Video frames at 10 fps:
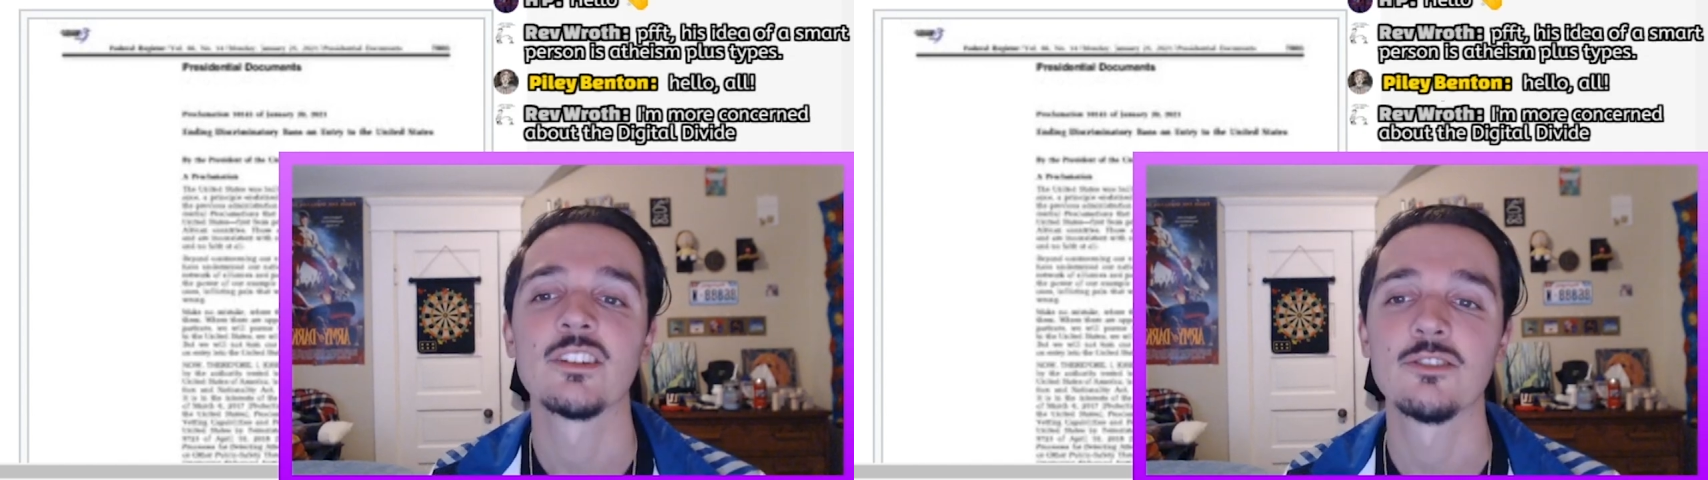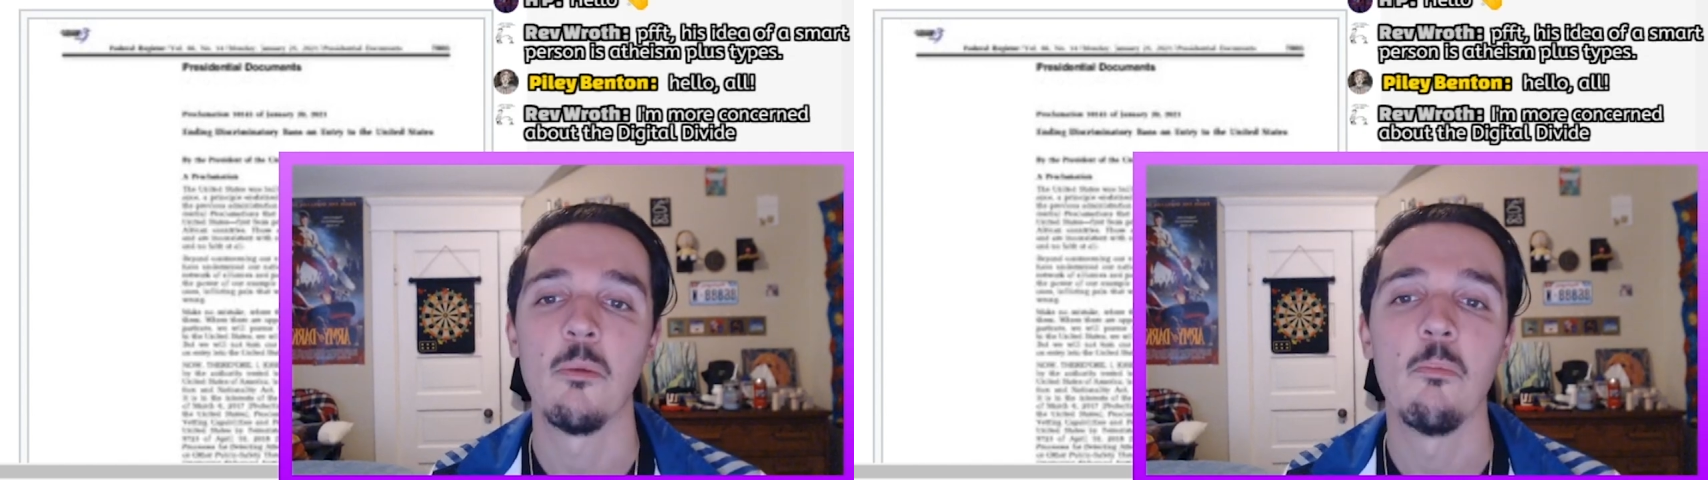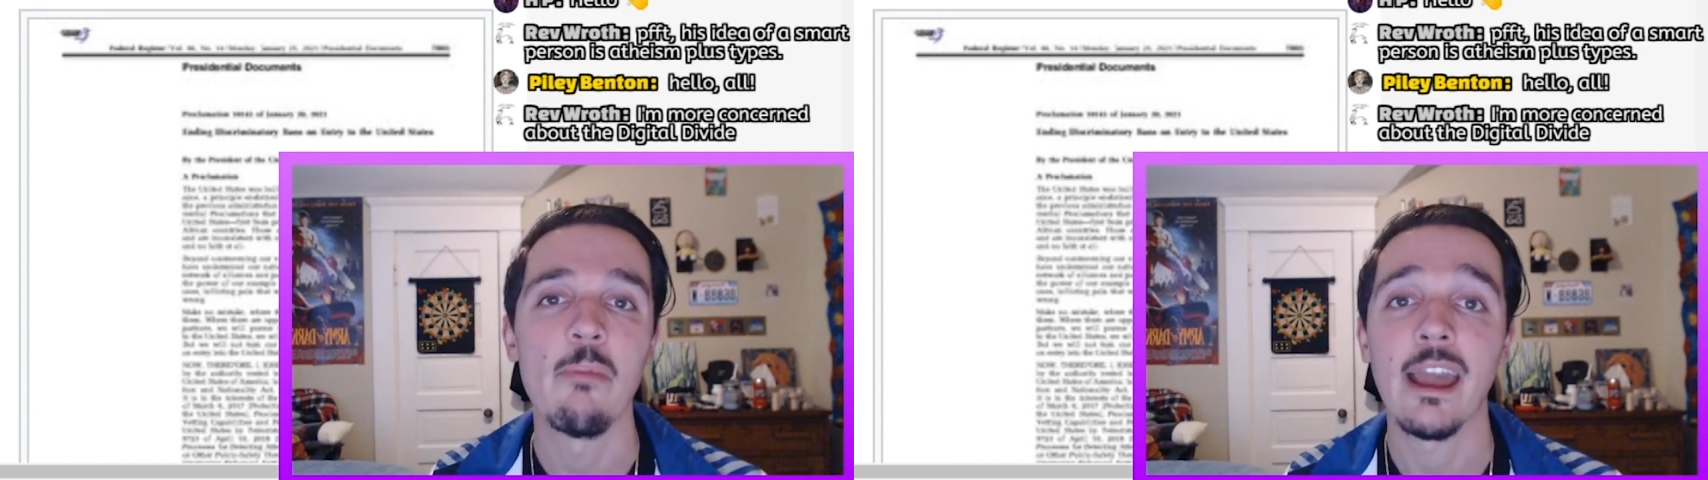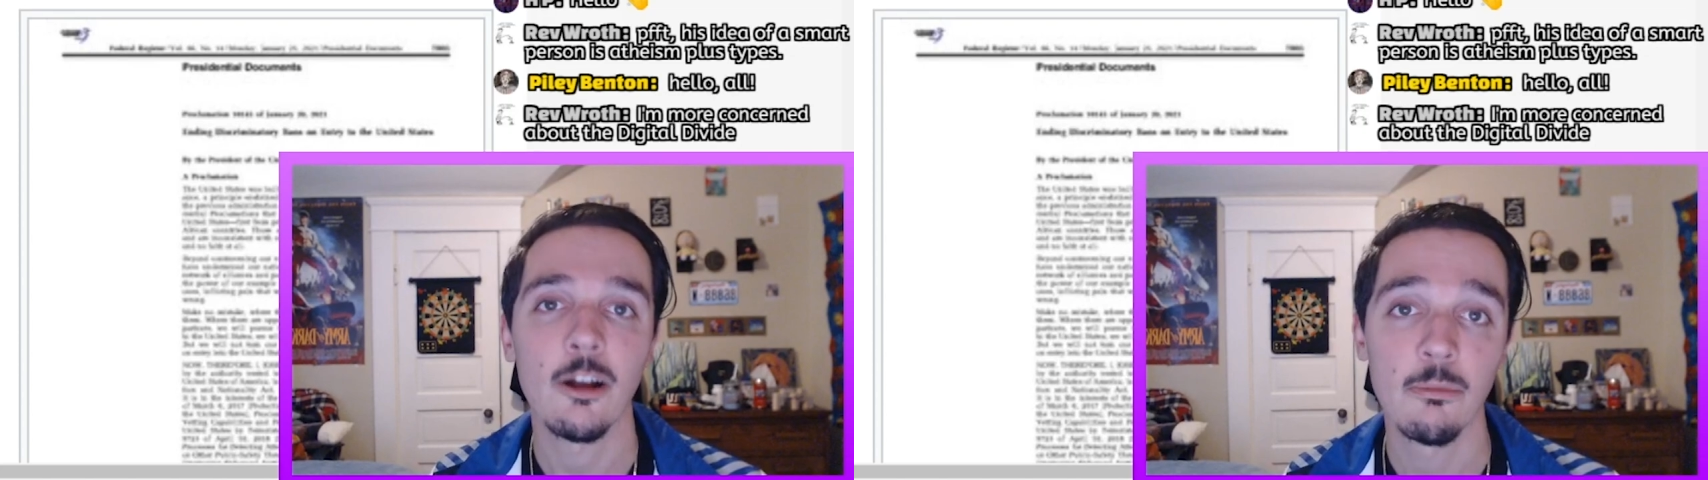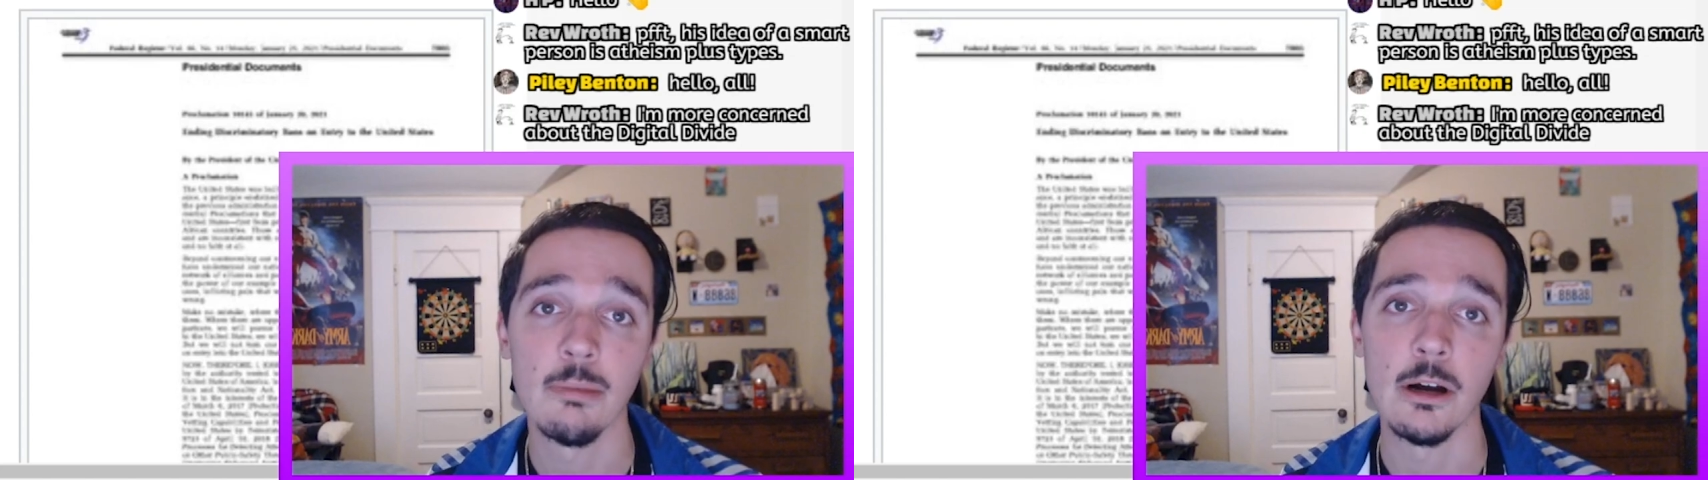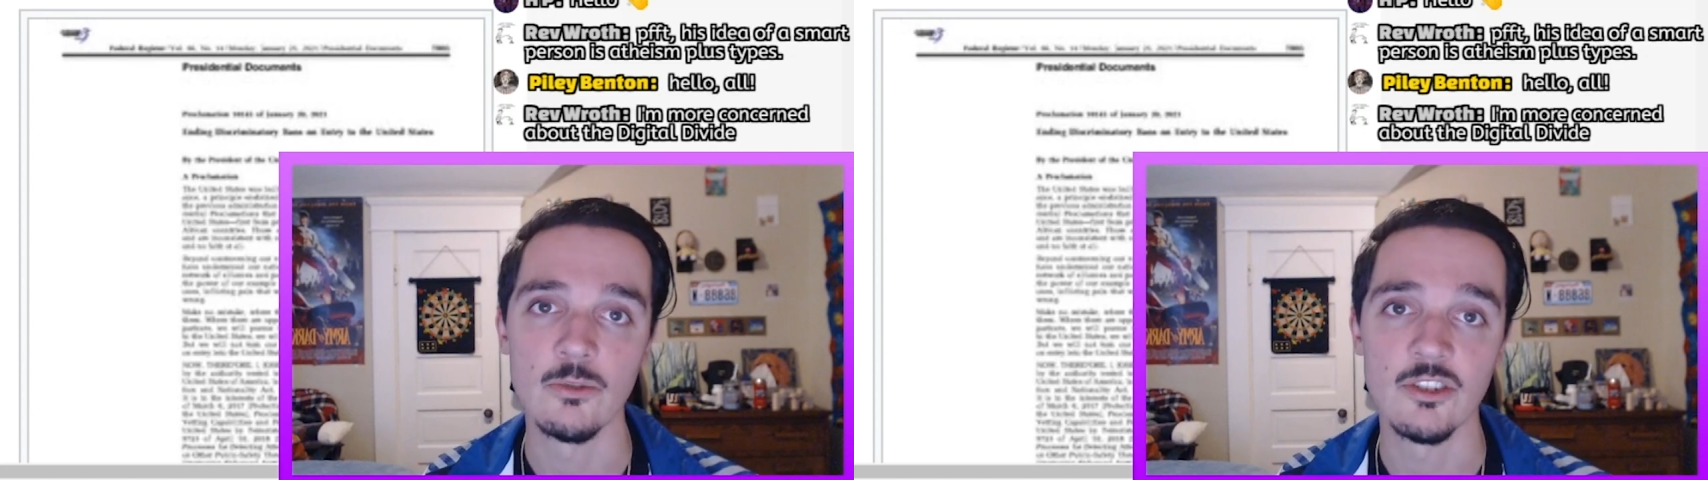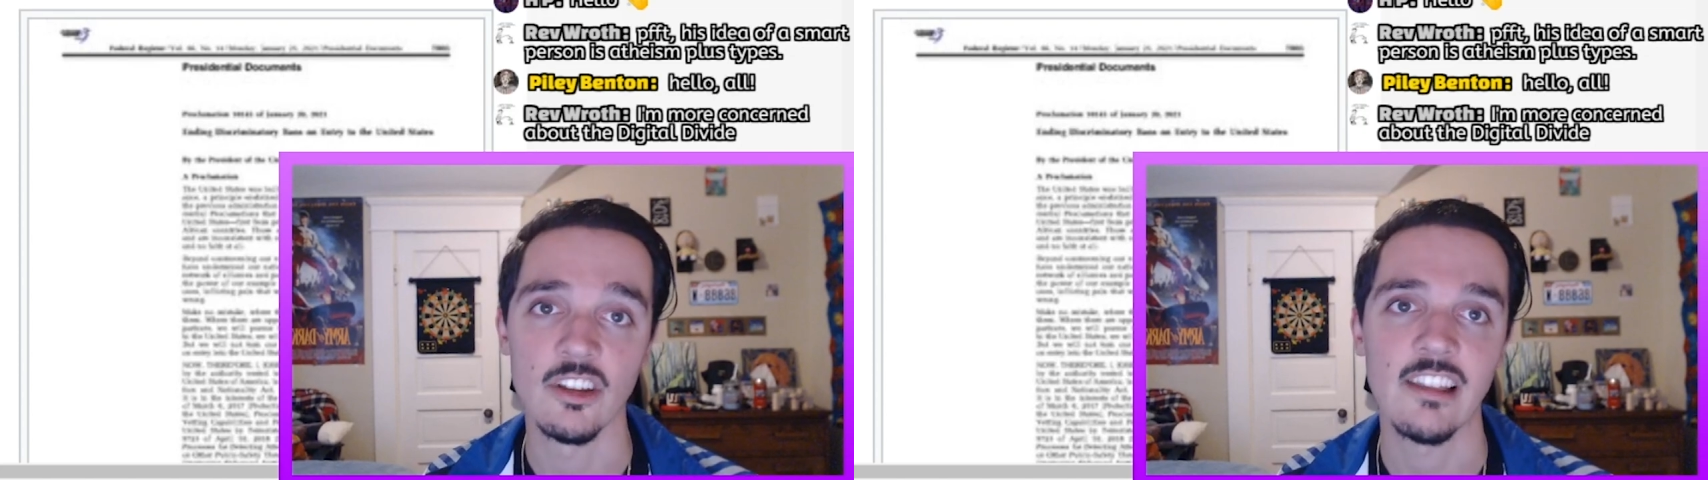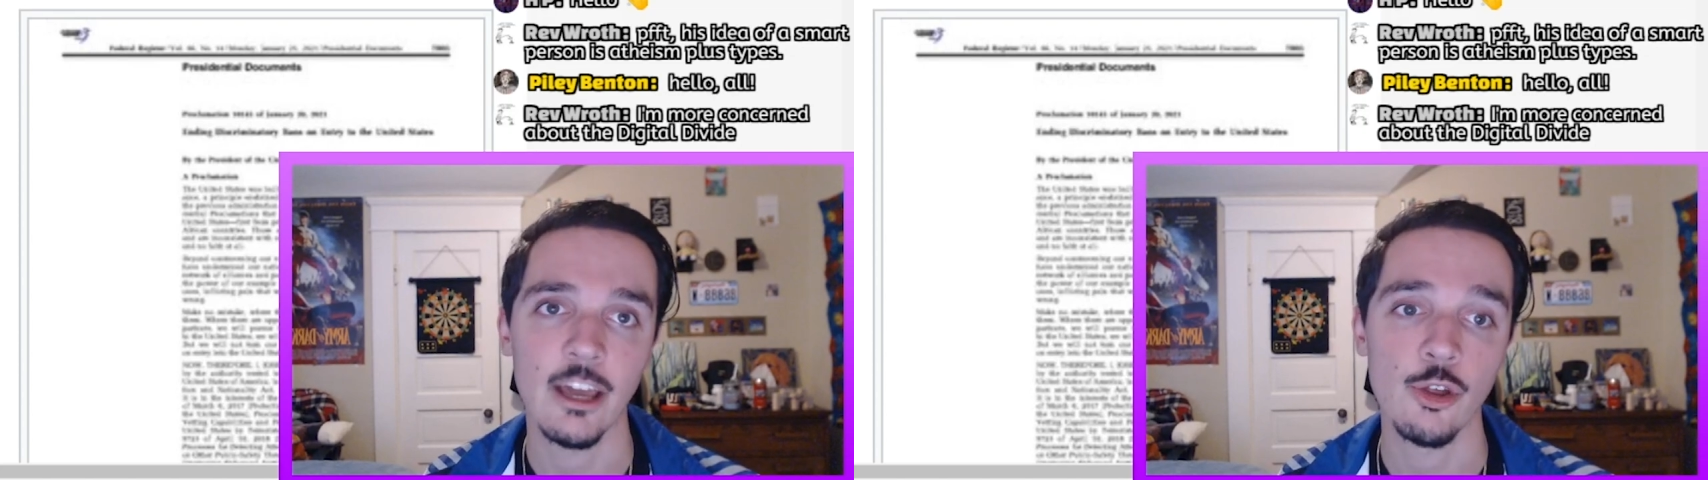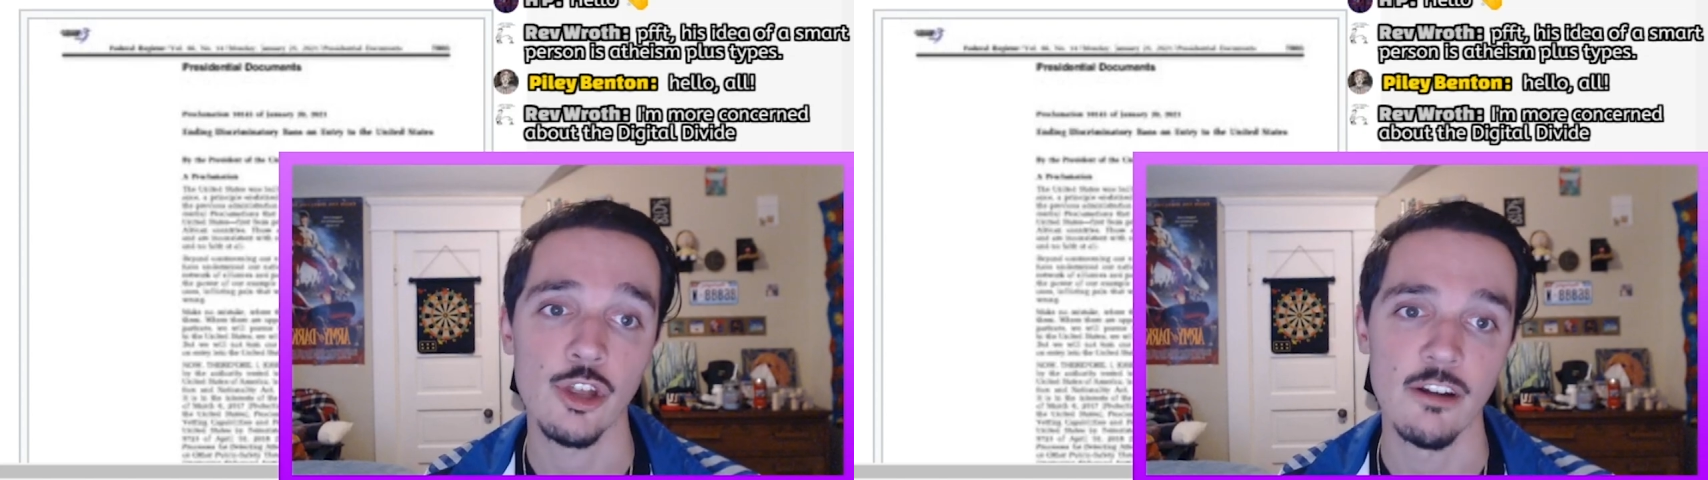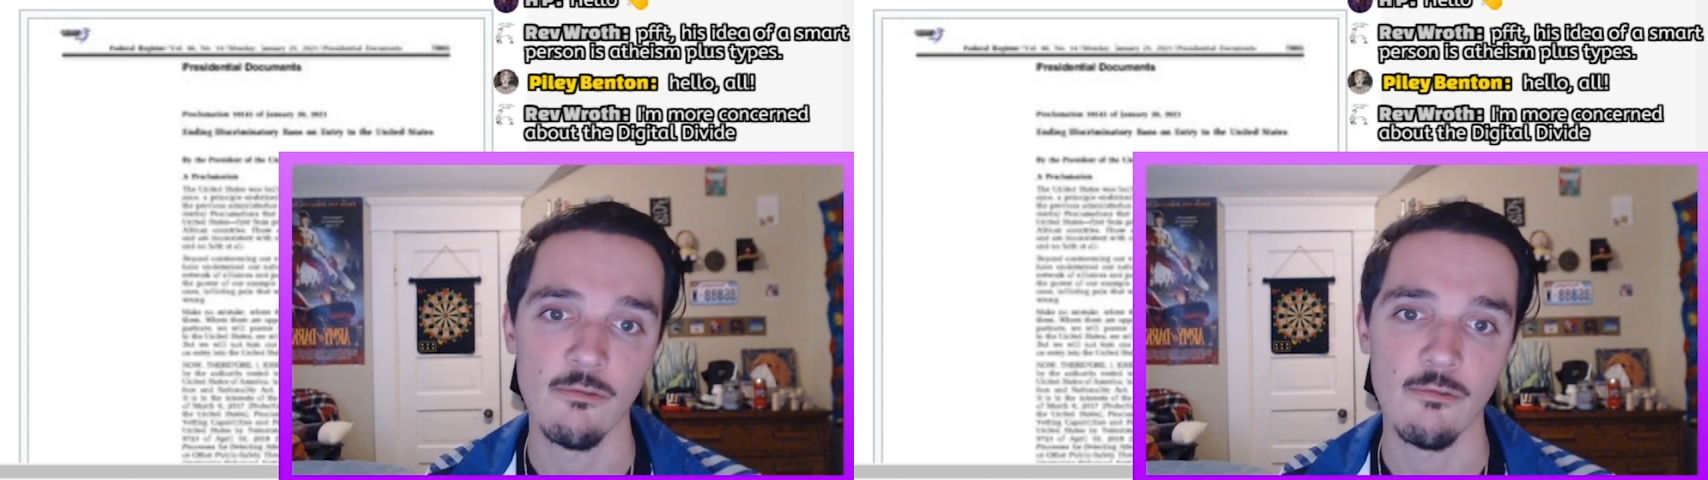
some bare bones election